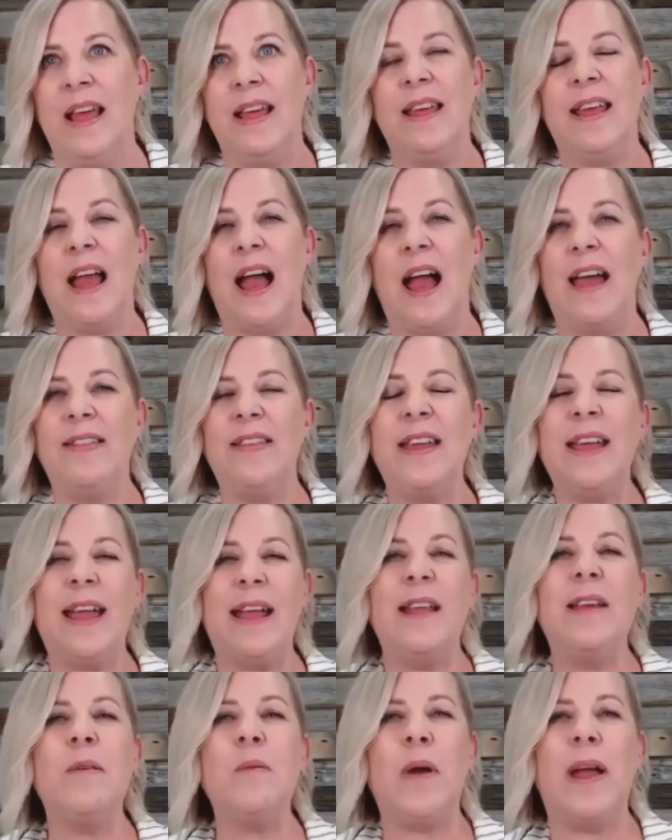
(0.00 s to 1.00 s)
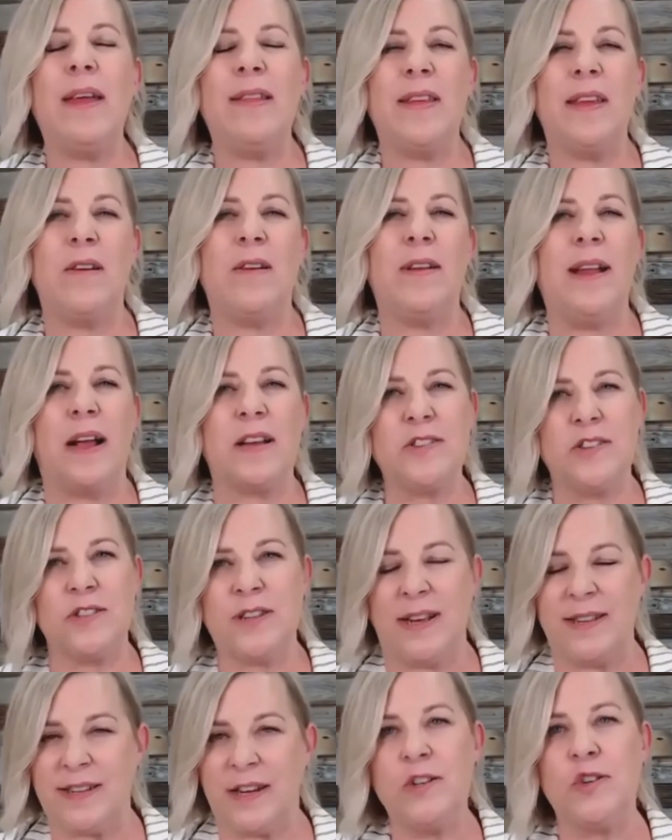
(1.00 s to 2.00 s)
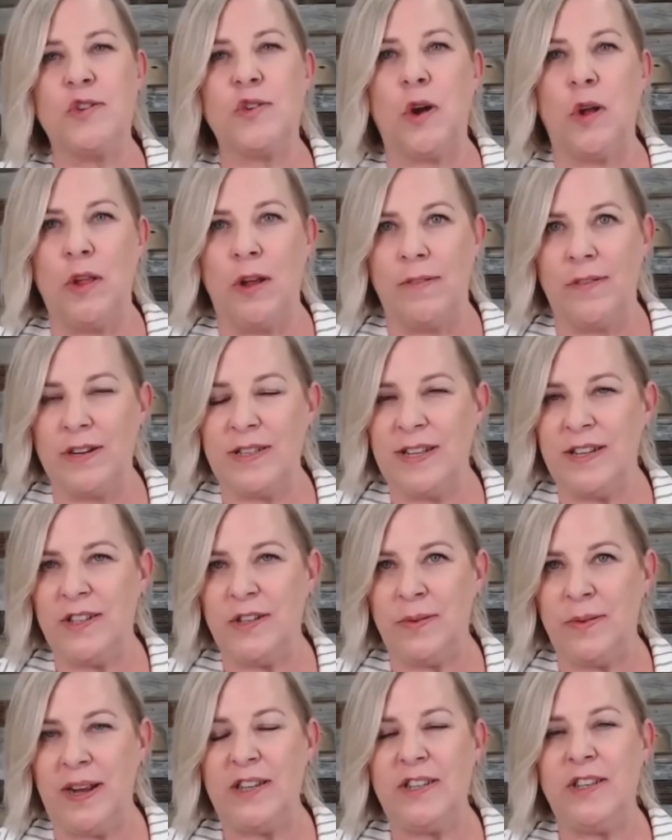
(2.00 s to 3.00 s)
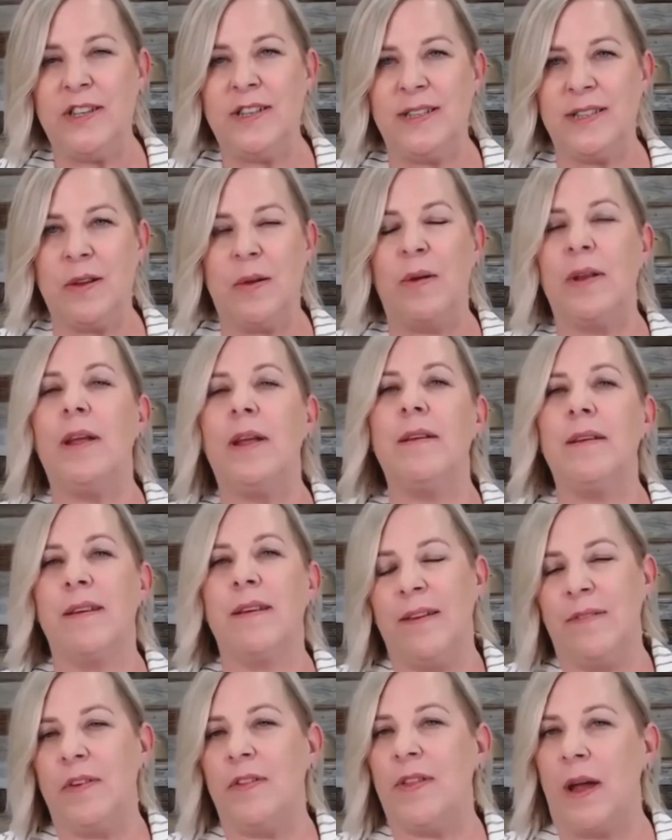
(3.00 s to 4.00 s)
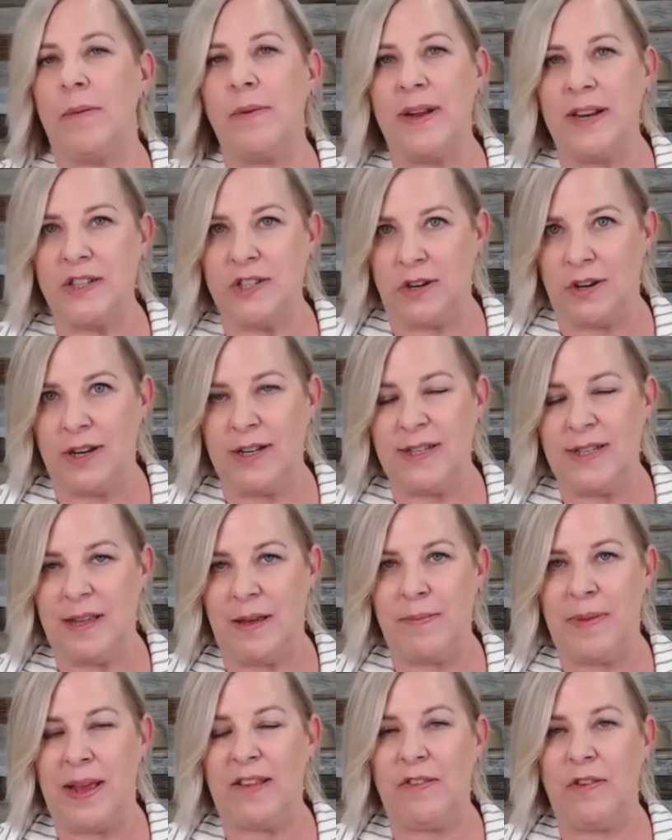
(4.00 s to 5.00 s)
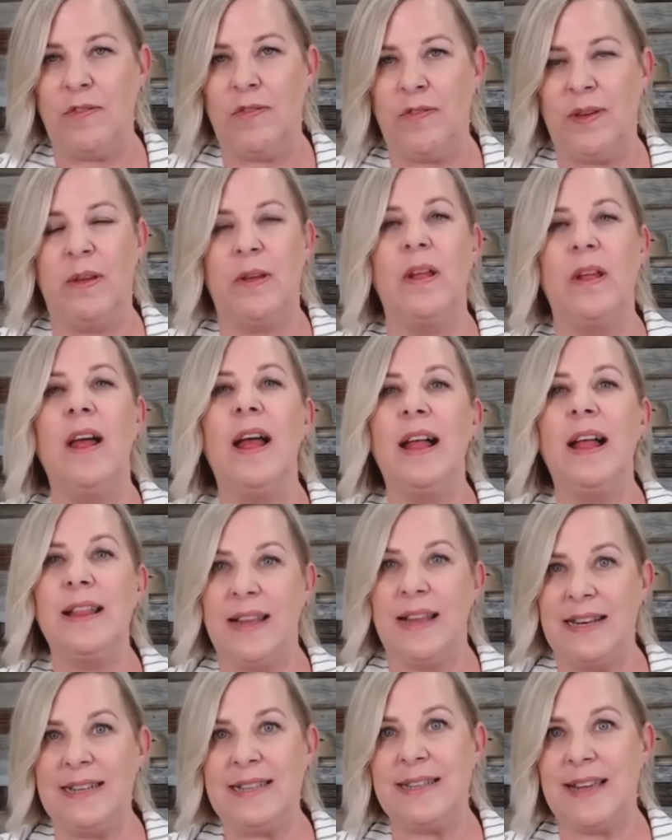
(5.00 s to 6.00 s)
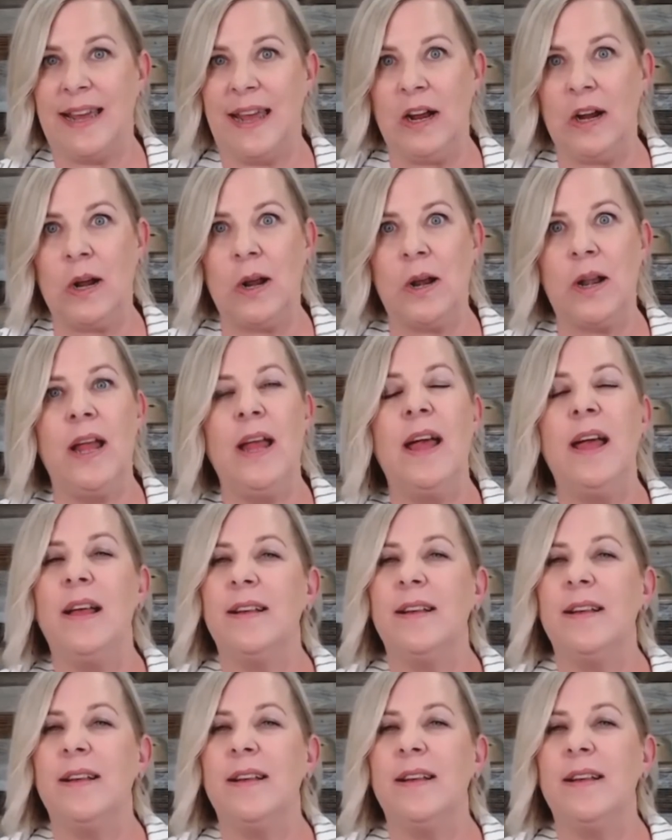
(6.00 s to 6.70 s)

Yeah, I think any way that you can exercise control over a situation is going to give you that reassurance that makes you feel less scared.